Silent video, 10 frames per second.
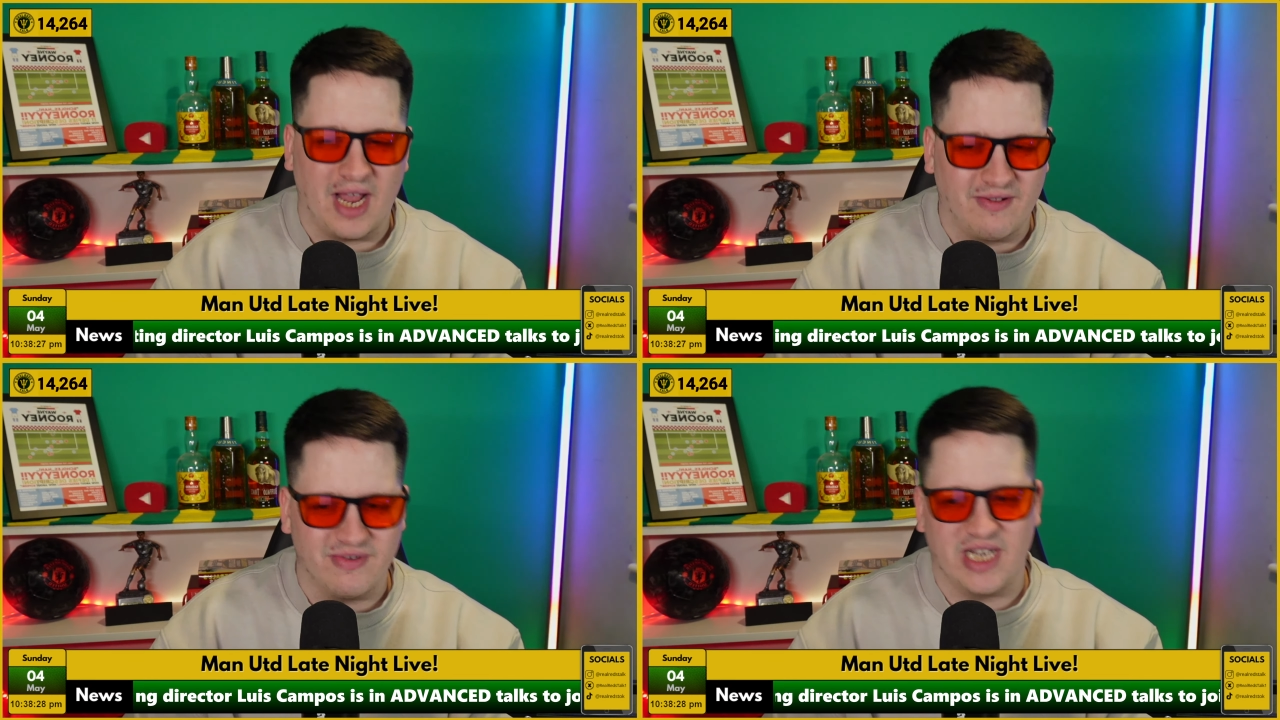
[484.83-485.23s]

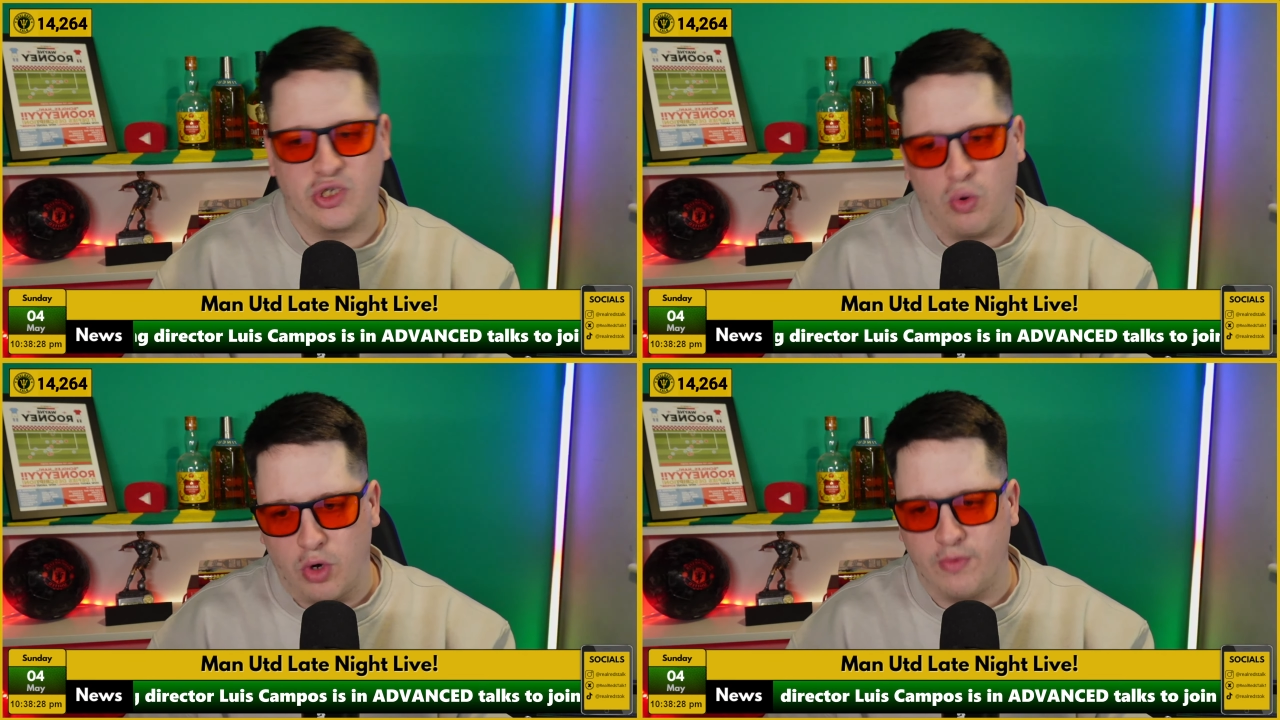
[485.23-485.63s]
I
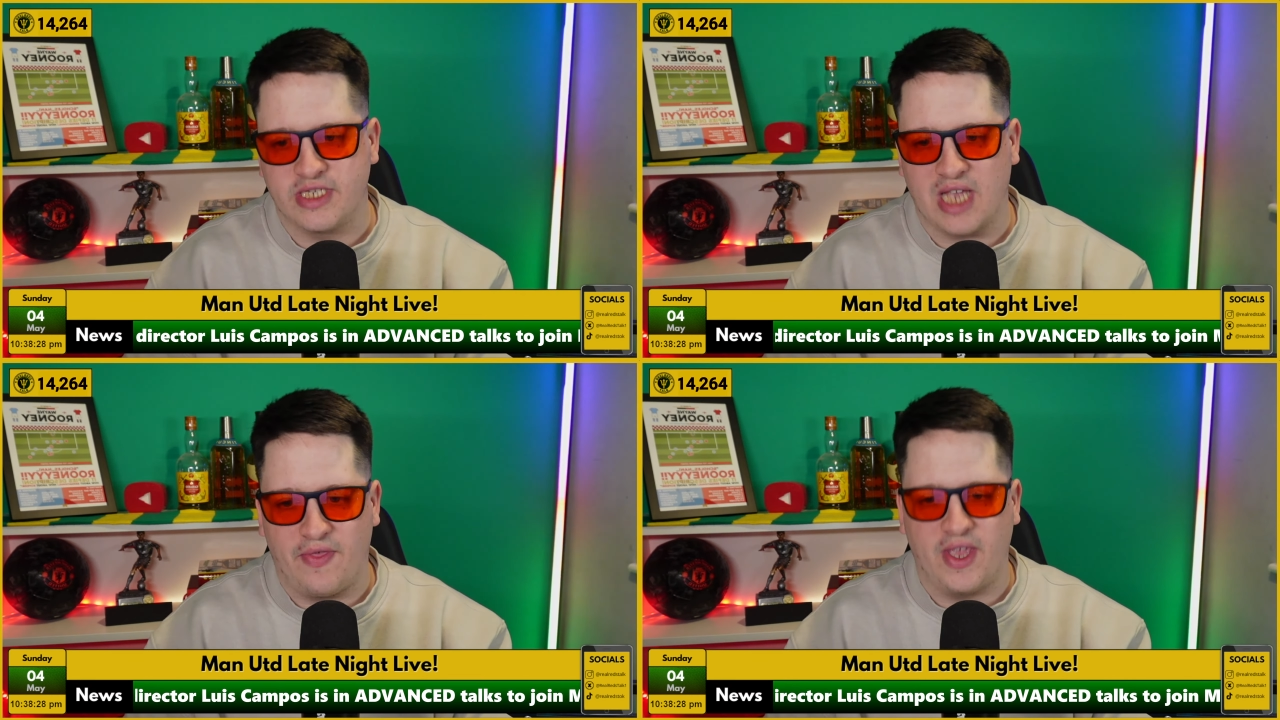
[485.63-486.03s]
don't know.
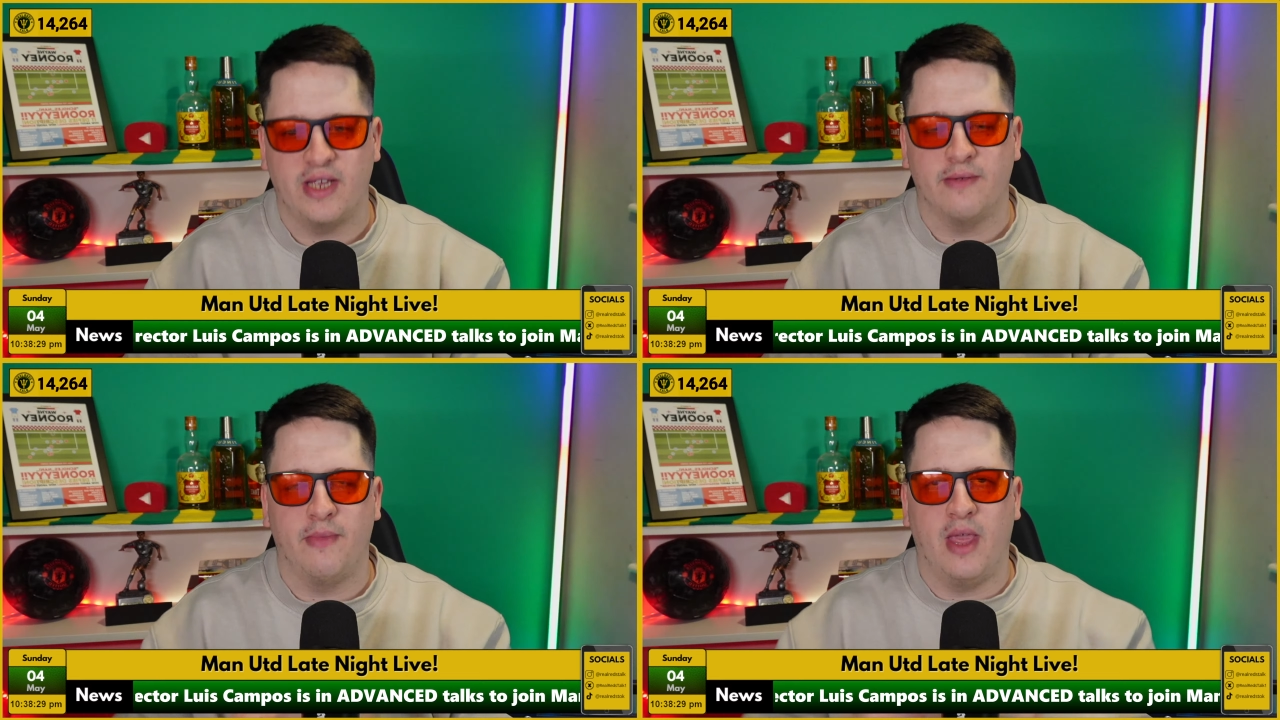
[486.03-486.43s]
I think
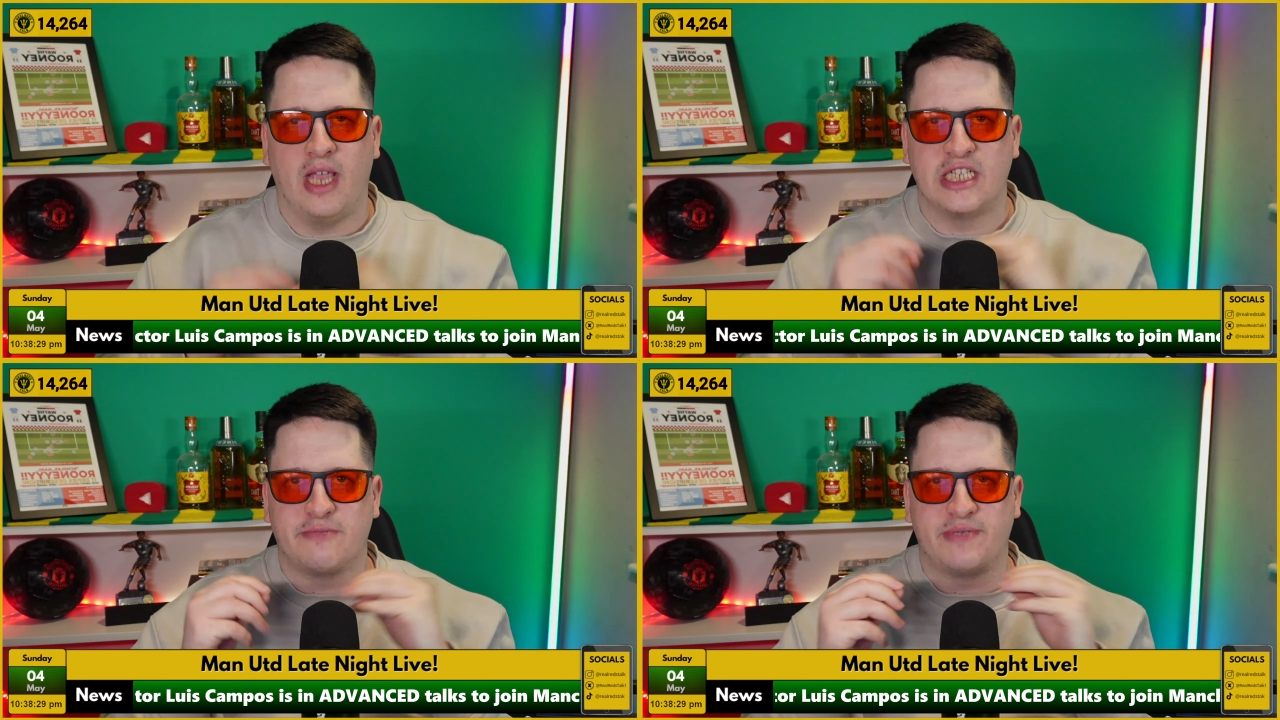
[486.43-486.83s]

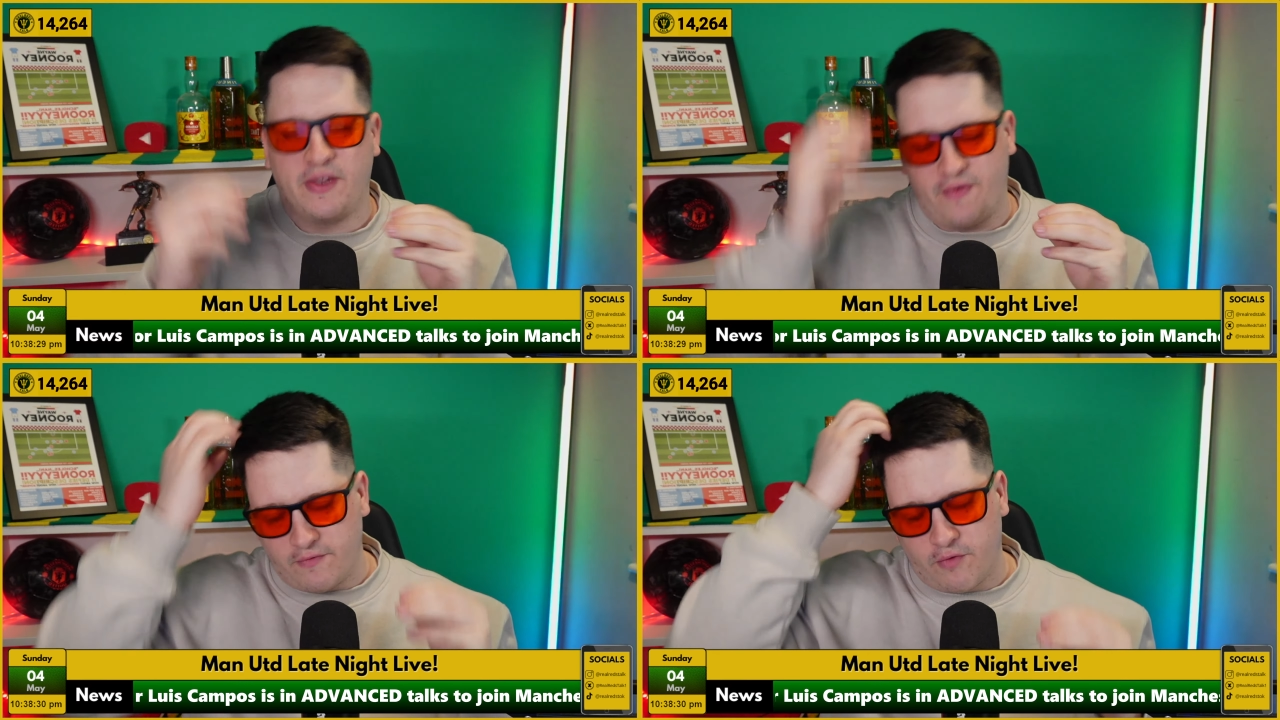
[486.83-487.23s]
his
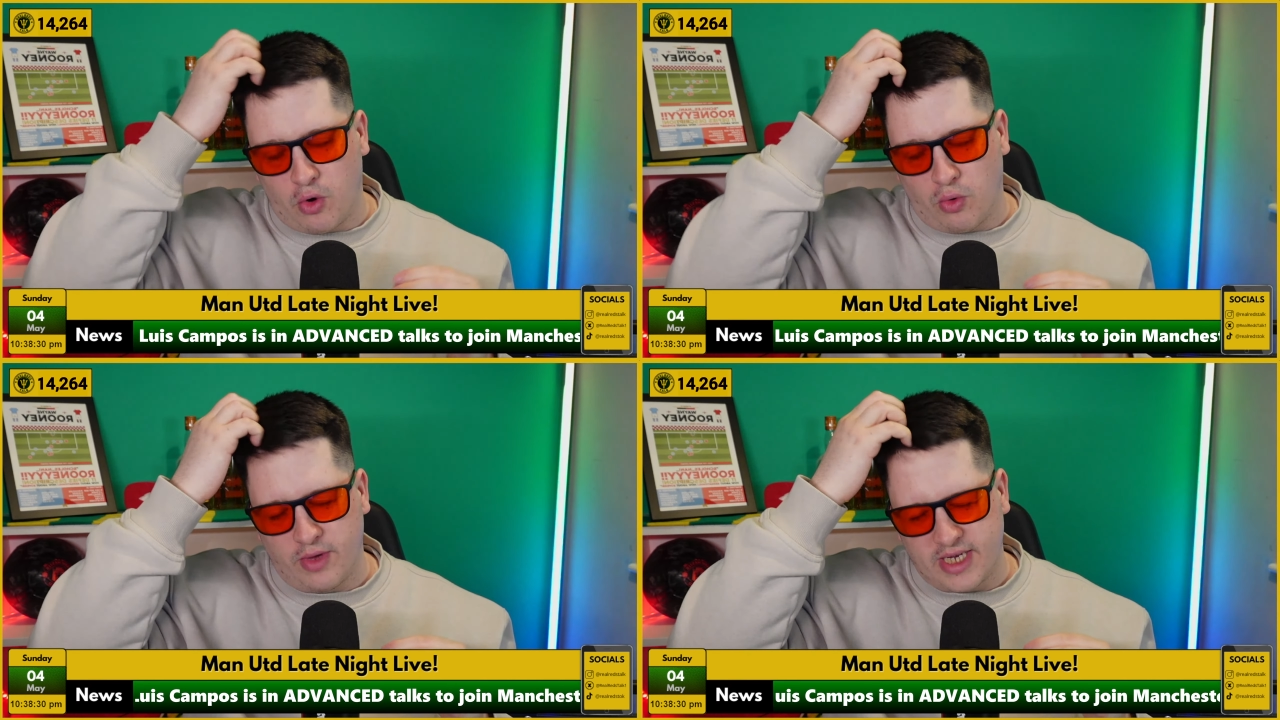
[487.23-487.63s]
specific
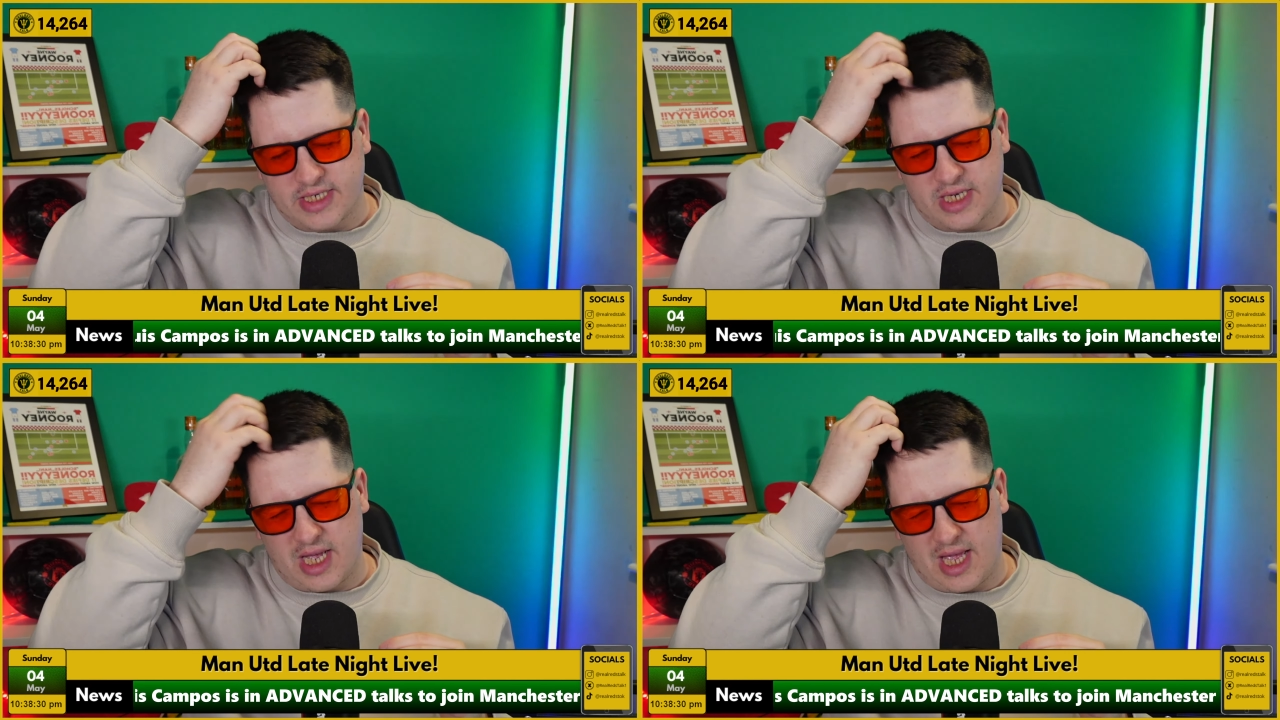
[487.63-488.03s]
role is